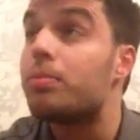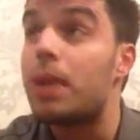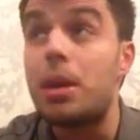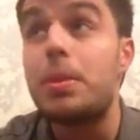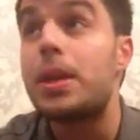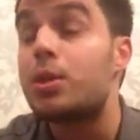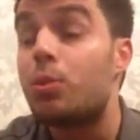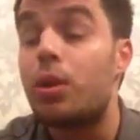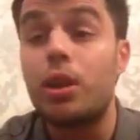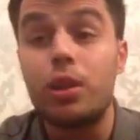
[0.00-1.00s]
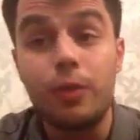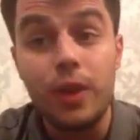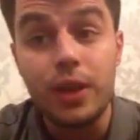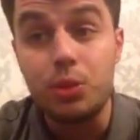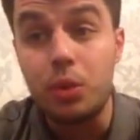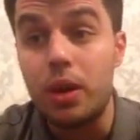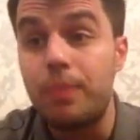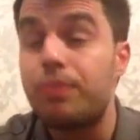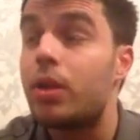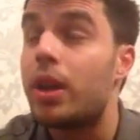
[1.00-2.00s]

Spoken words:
maybe it's one of those things where